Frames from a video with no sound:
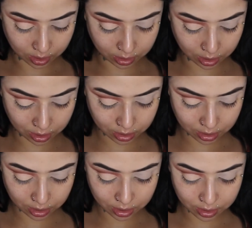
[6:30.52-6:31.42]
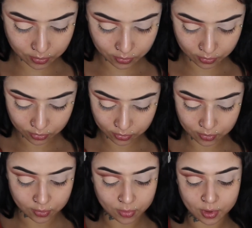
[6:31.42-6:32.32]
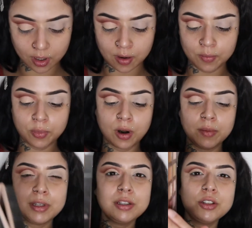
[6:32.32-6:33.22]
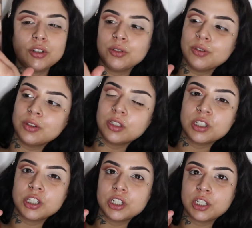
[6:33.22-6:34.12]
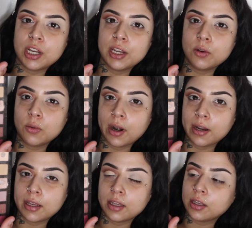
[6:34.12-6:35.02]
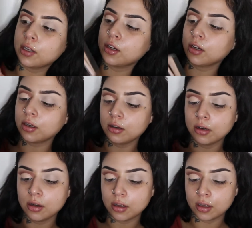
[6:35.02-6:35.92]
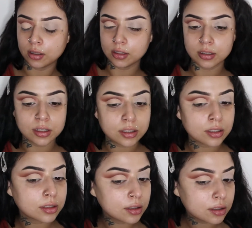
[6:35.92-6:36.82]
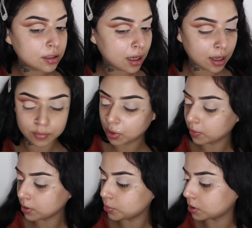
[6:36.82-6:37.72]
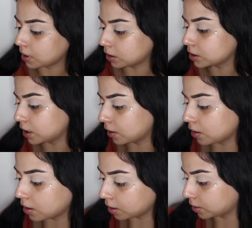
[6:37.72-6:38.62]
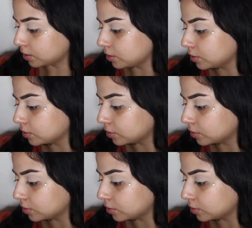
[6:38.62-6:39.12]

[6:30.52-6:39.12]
Thinking I'm probably gonna do this shade right here, cause yeah, I'm probably gonna put that shade on.